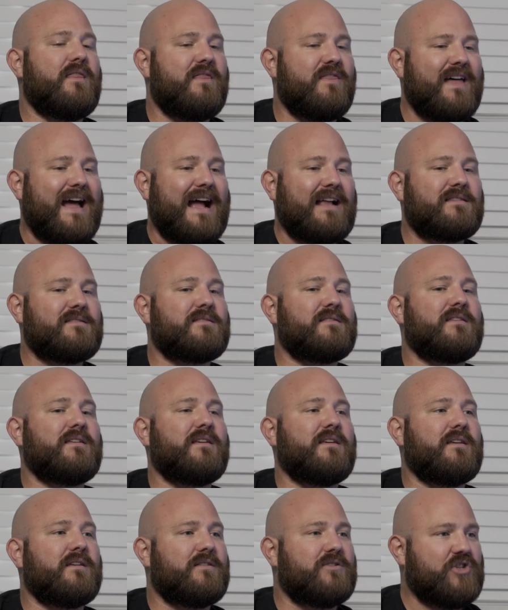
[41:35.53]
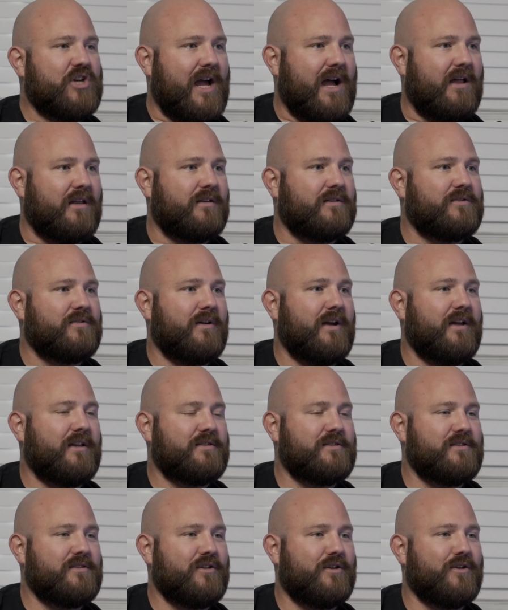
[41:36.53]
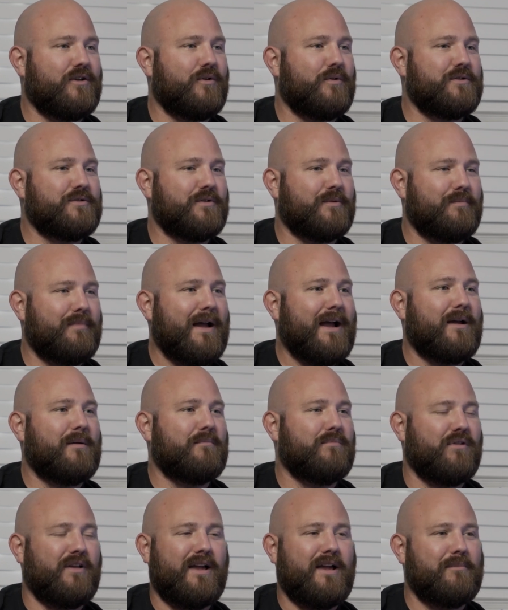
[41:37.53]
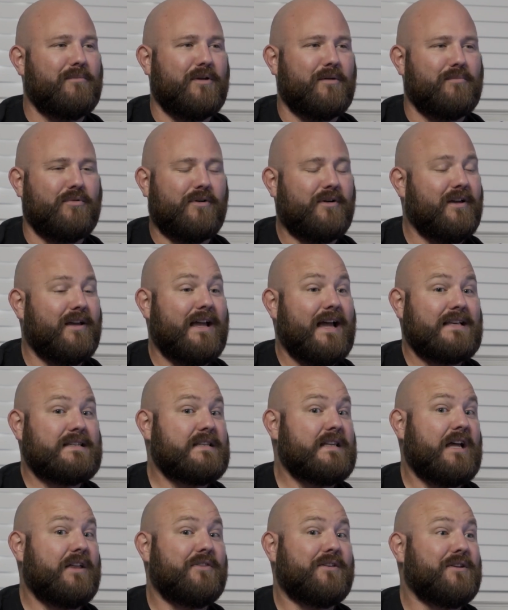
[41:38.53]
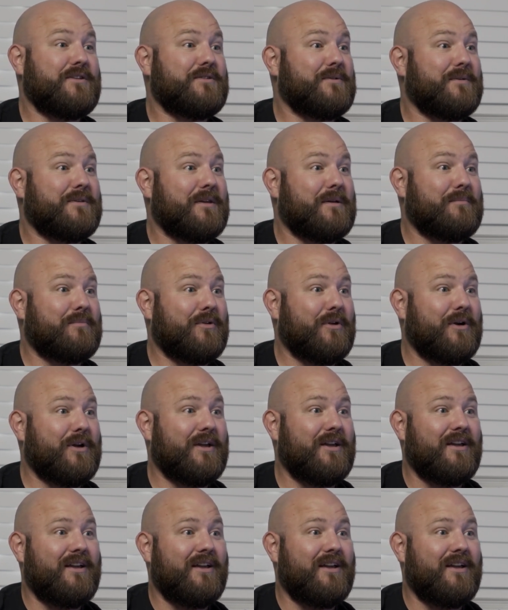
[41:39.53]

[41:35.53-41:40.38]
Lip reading: That's the challenge, right? You could always look back and blame the employee. It has nothing to do with the employee. No.